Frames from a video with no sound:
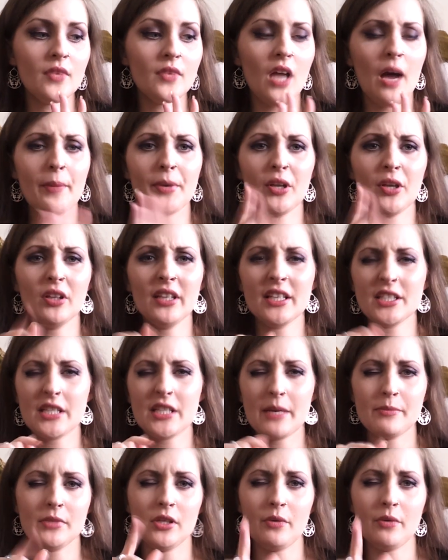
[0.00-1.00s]
And I'll link
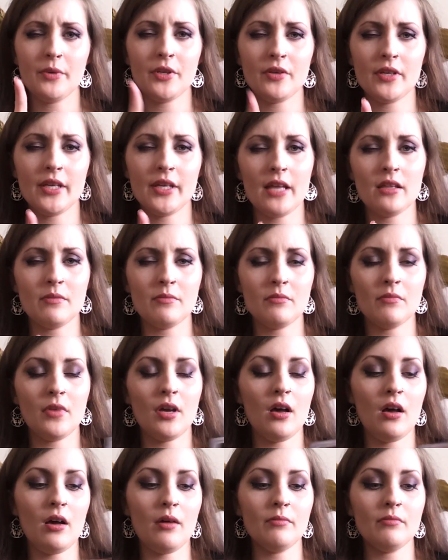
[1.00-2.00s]
down below where you can get them,
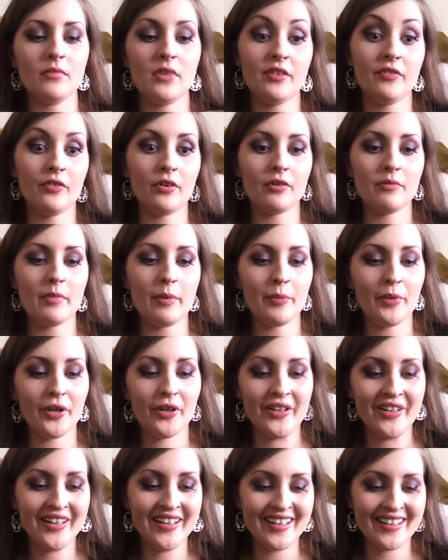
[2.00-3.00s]
if I remember.